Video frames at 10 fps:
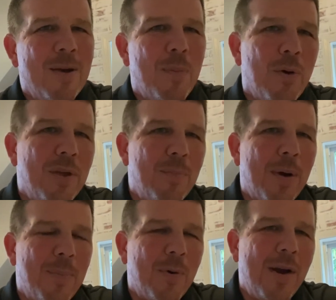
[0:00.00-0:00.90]
both in
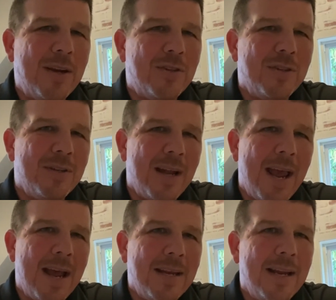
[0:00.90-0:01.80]
preparation
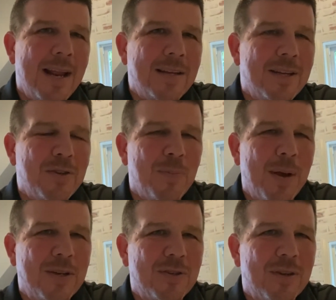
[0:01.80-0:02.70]
and in
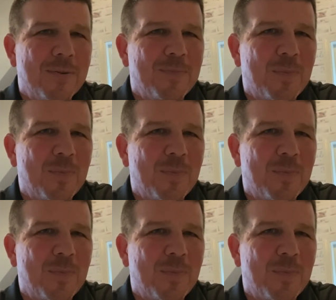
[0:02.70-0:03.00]
anticipation.